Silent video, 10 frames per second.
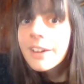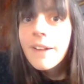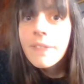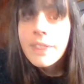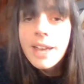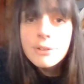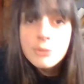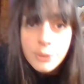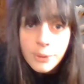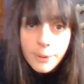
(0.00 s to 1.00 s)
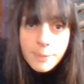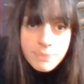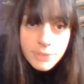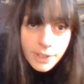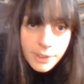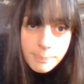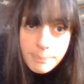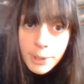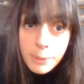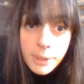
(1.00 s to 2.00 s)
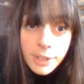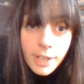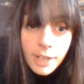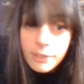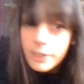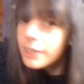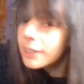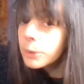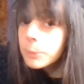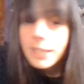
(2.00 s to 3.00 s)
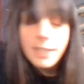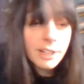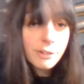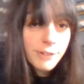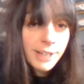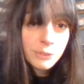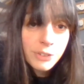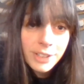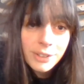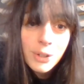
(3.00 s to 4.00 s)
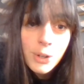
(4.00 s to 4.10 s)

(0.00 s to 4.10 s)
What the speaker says: therefore at the moment I look a little bit like a fountain.